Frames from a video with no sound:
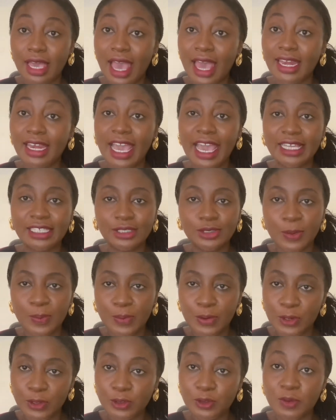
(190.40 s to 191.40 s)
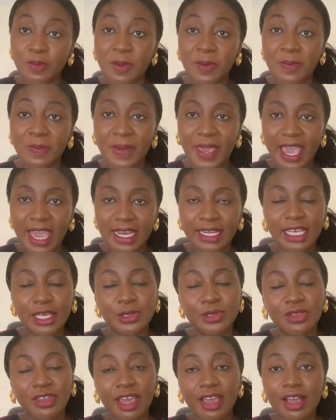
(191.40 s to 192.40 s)
it's supposed to be paid
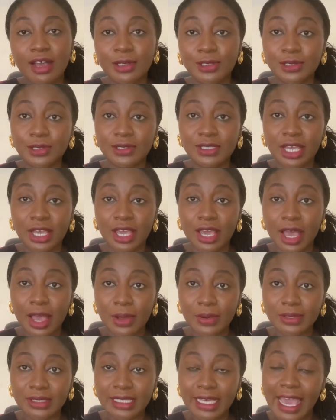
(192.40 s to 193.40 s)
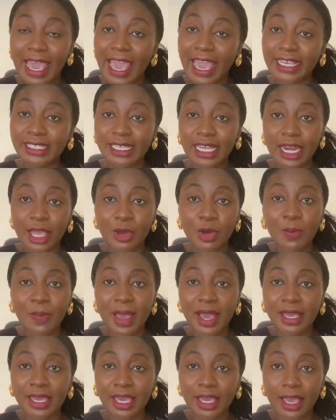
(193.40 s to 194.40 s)
into the council's account. It's an
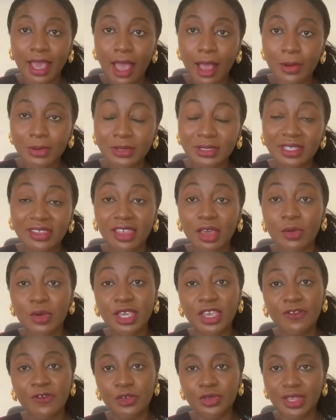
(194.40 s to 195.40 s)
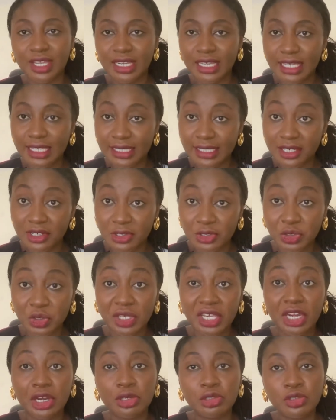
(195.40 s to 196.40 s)
EcoBank account. They will give you the details. You
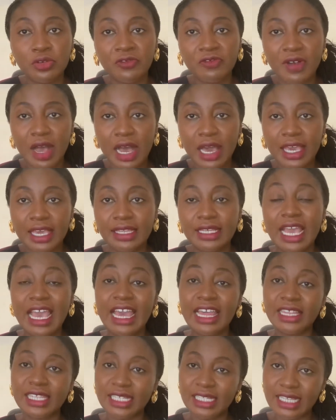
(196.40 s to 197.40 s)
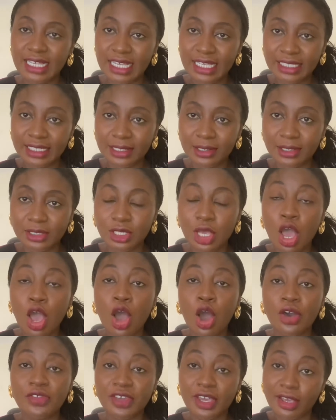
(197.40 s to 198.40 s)
can also find the details
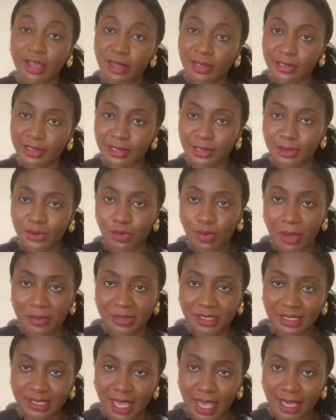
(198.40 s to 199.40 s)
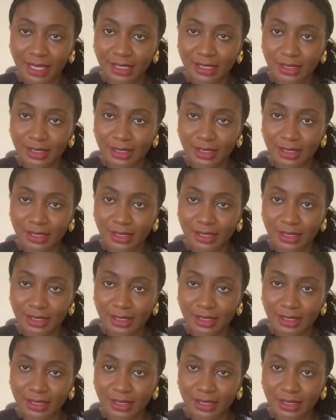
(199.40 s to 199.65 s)
on the council's website.